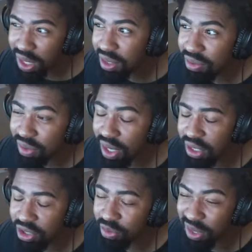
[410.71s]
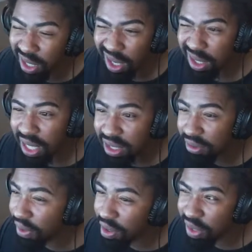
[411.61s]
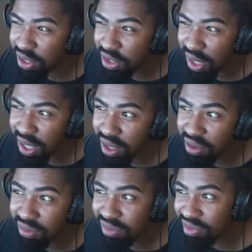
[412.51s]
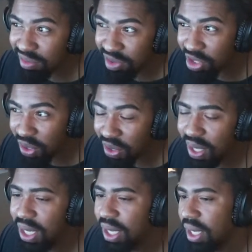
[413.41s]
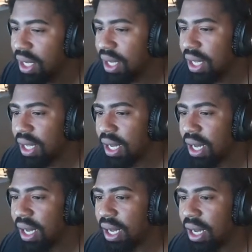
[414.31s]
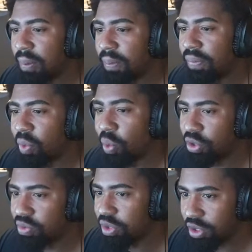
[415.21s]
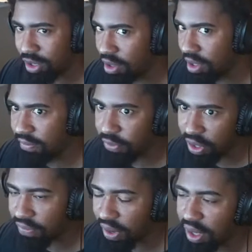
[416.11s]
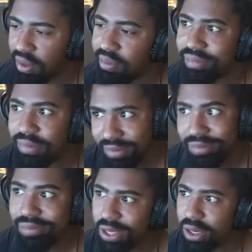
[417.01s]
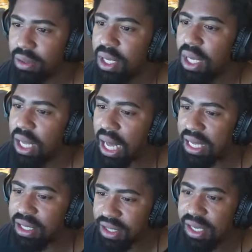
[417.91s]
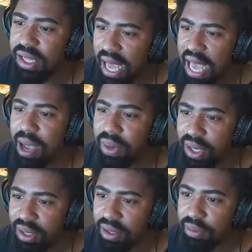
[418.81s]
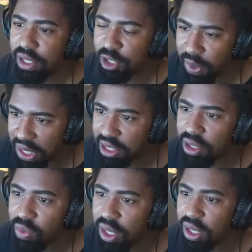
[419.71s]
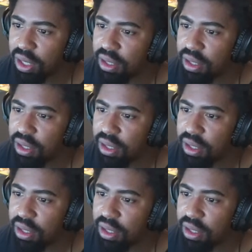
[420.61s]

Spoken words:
is, right? Excuse me, kind of like the firing range is right now, solo. When you turn on friendly fire, you know, I could see that happening, especially with